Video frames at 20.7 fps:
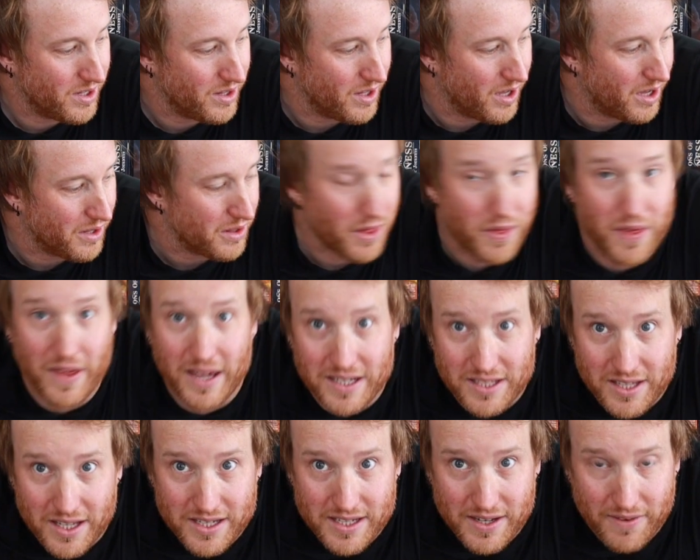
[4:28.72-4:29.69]
Other things
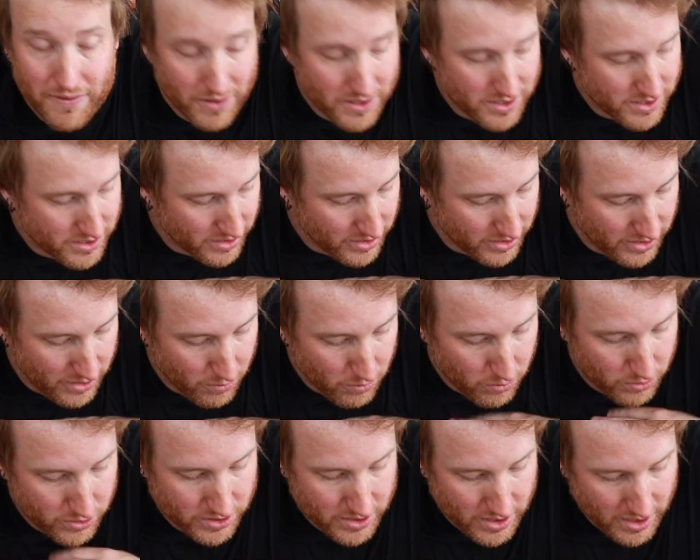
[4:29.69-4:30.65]
that are different, you
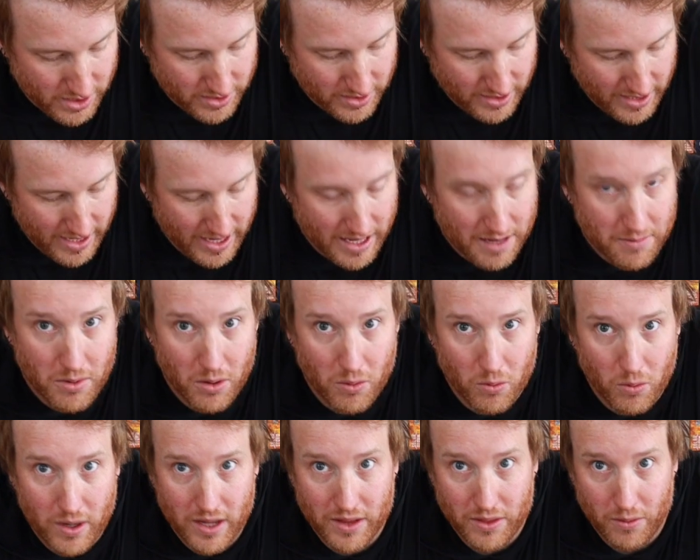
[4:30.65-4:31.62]
will start the game
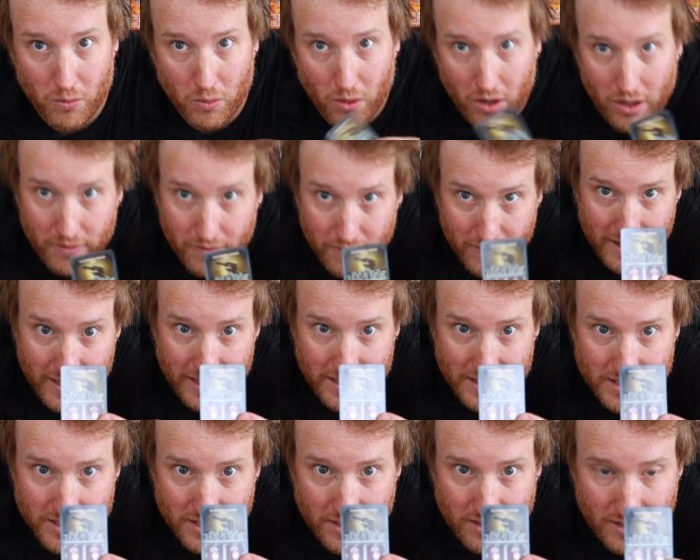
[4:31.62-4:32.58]
with one of
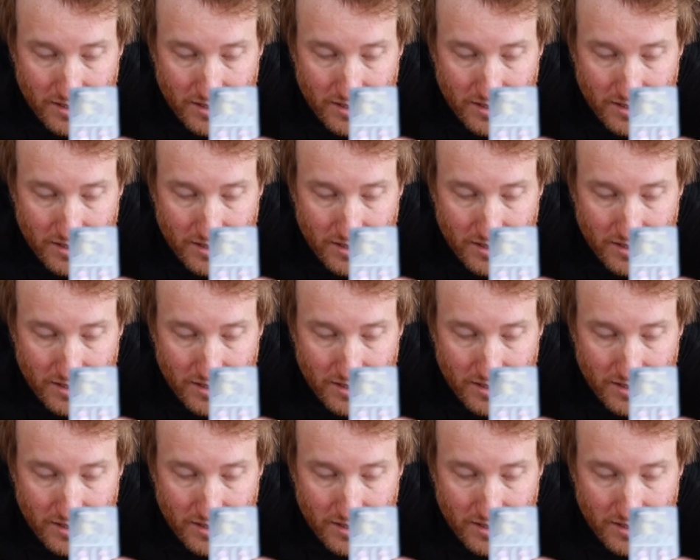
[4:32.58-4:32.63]
these